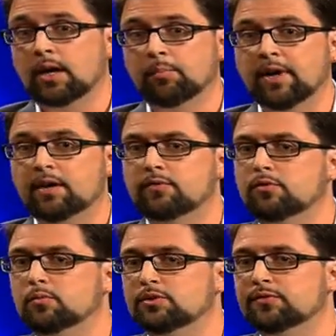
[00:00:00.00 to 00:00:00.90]
many of
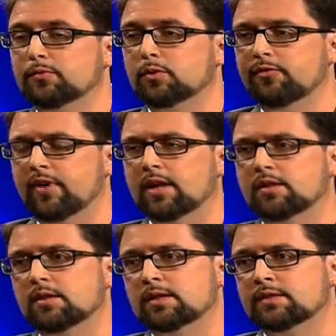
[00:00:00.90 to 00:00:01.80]
whom were
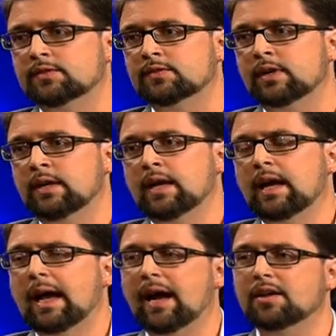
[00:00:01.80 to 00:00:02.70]
fatherless,
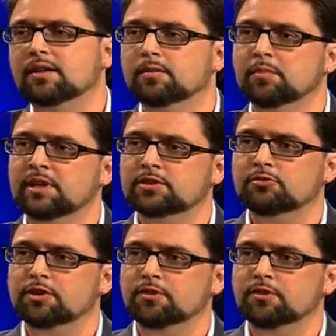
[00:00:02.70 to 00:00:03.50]
how did the ministry